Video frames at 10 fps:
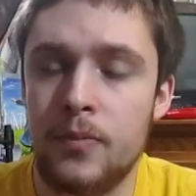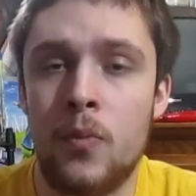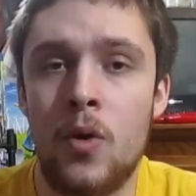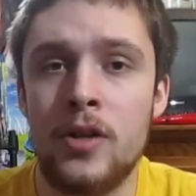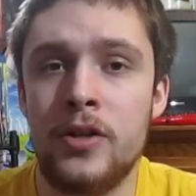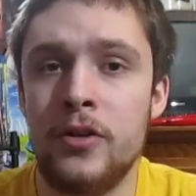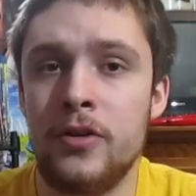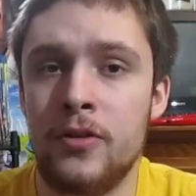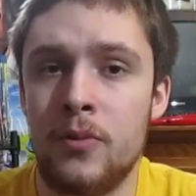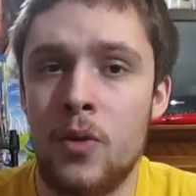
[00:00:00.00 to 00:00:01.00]
one
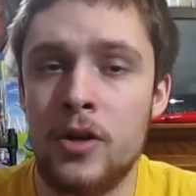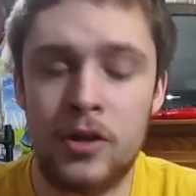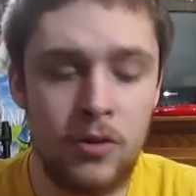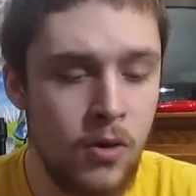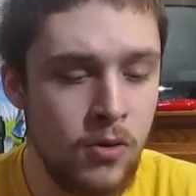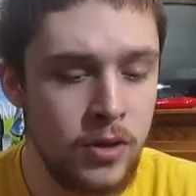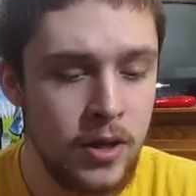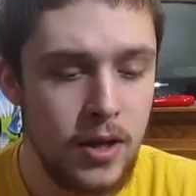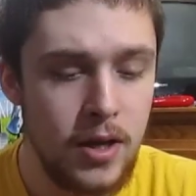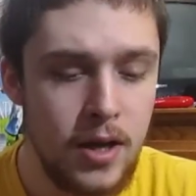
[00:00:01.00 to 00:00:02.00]
years one year old
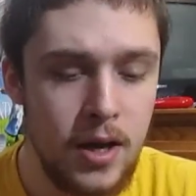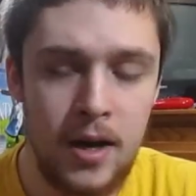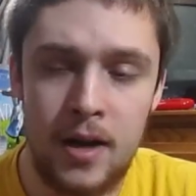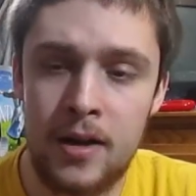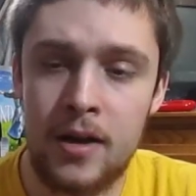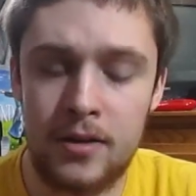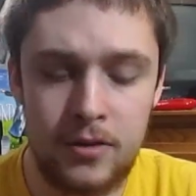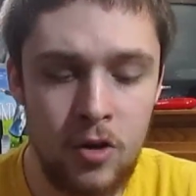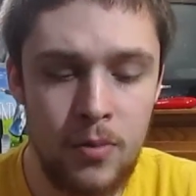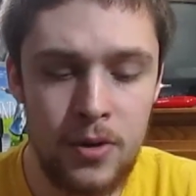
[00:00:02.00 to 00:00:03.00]
uh, in
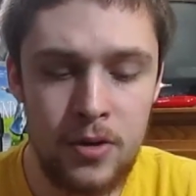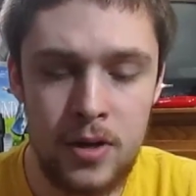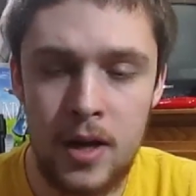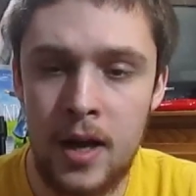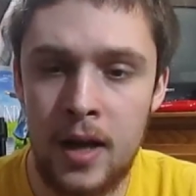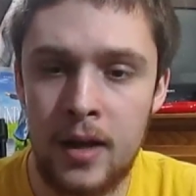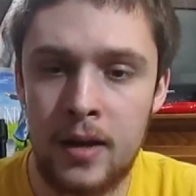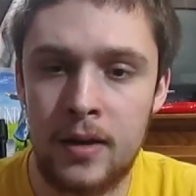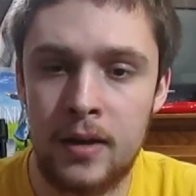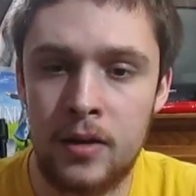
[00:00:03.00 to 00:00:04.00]
October,
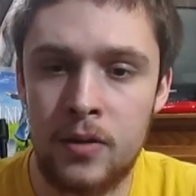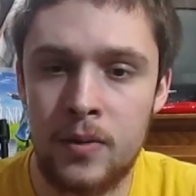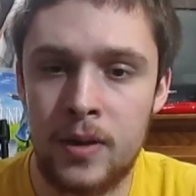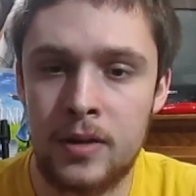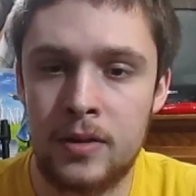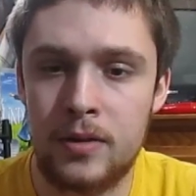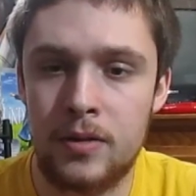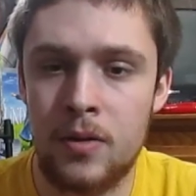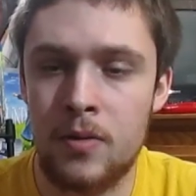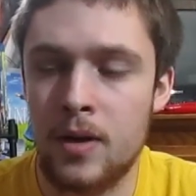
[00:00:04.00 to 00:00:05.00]
and you know I
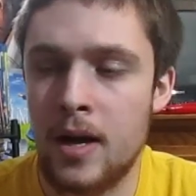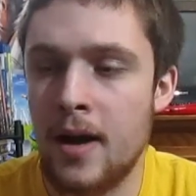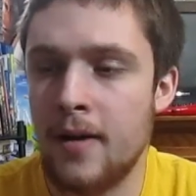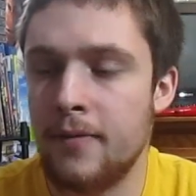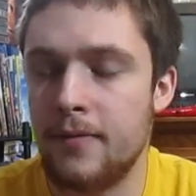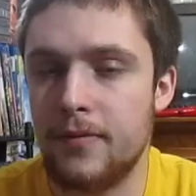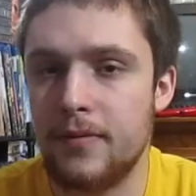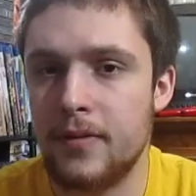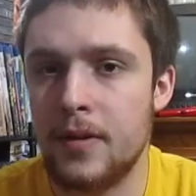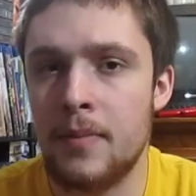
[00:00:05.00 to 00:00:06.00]
don't have
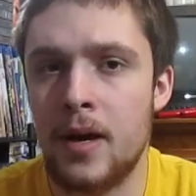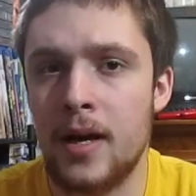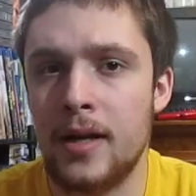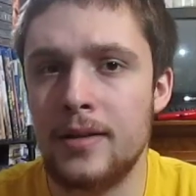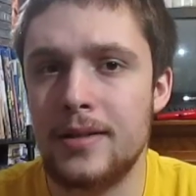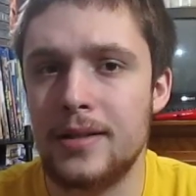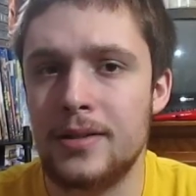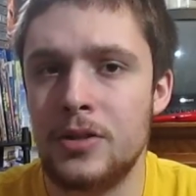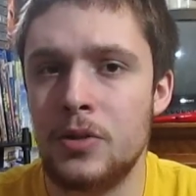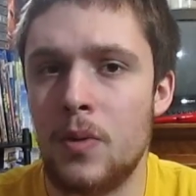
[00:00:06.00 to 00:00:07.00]
the mind
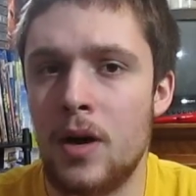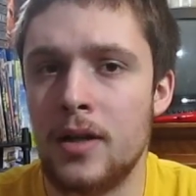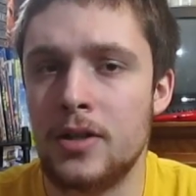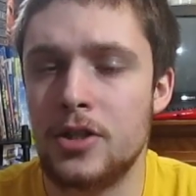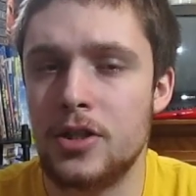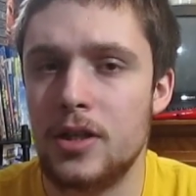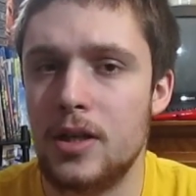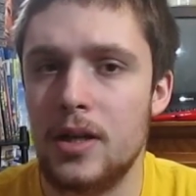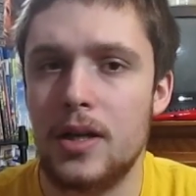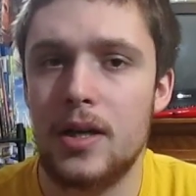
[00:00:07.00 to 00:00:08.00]
to watch
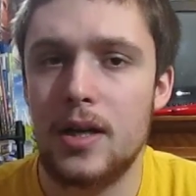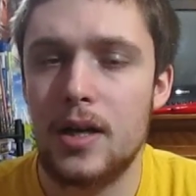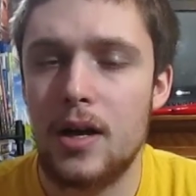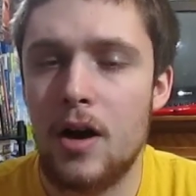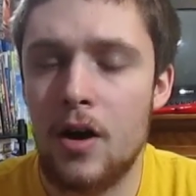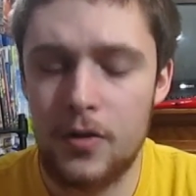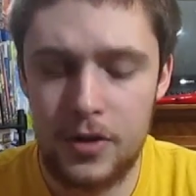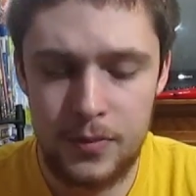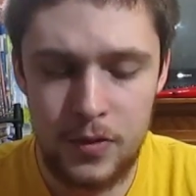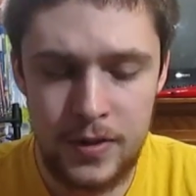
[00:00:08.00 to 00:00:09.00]
all
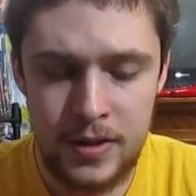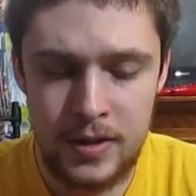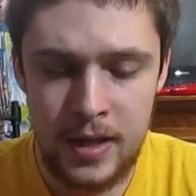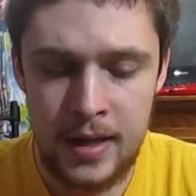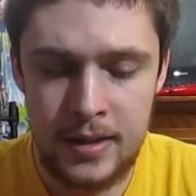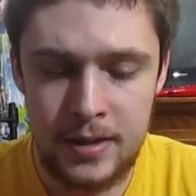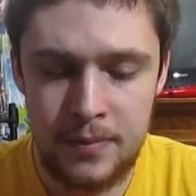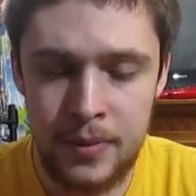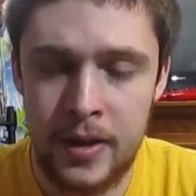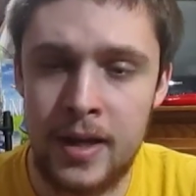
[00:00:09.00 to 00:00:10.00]
these movies yet.
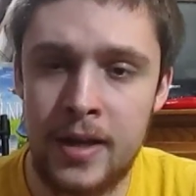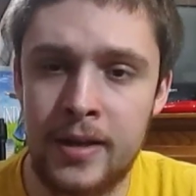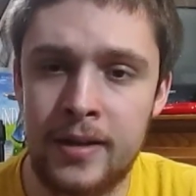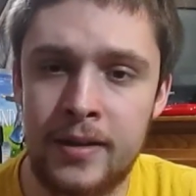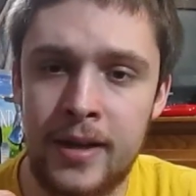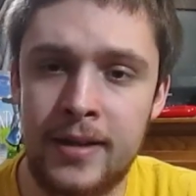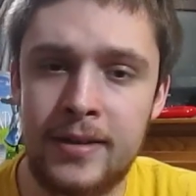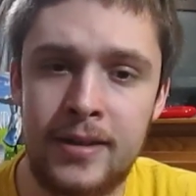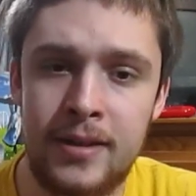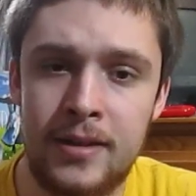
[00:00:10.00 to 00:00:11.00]
But in
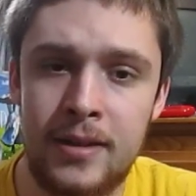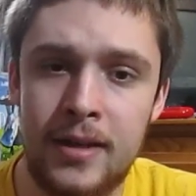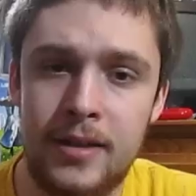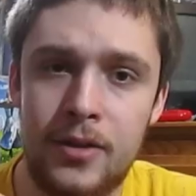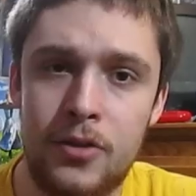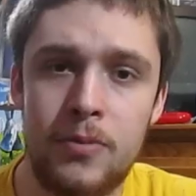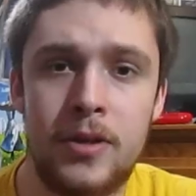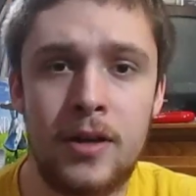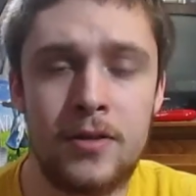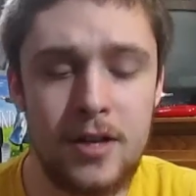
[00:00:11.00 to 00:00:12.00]
nineteen
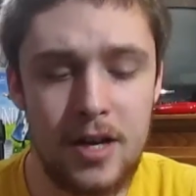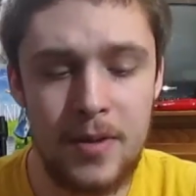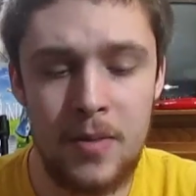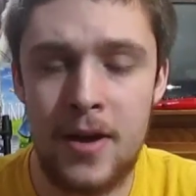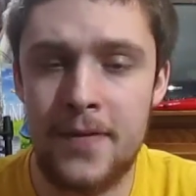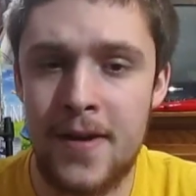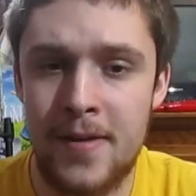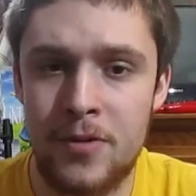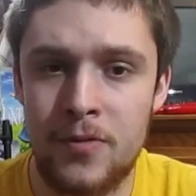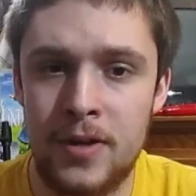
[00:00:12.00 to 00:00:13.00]
ninety-three, I'll talk about my
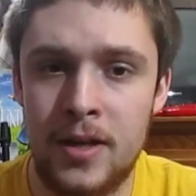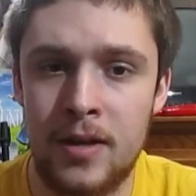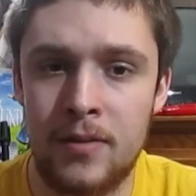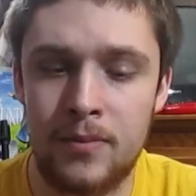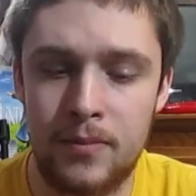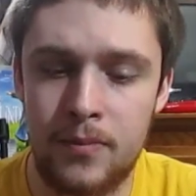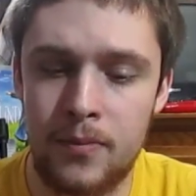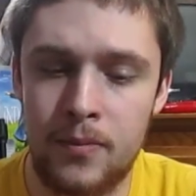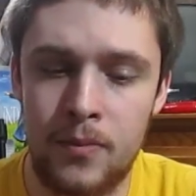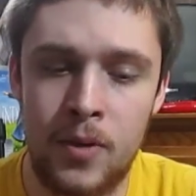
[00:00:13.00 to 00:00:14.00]
favorite movie and
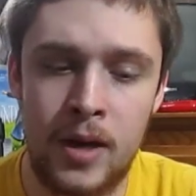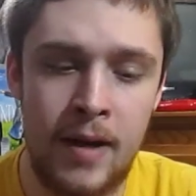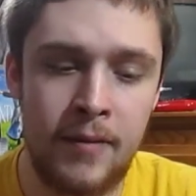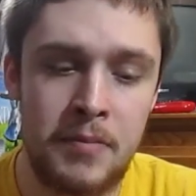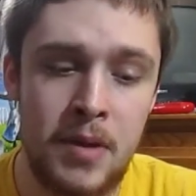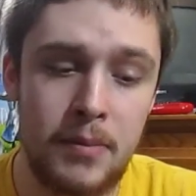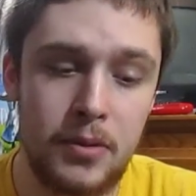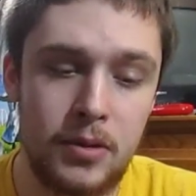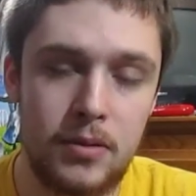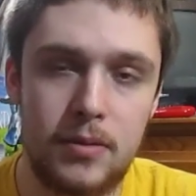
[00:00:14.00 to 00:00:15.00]
what I
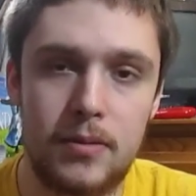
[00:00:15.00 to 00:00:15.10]
remember,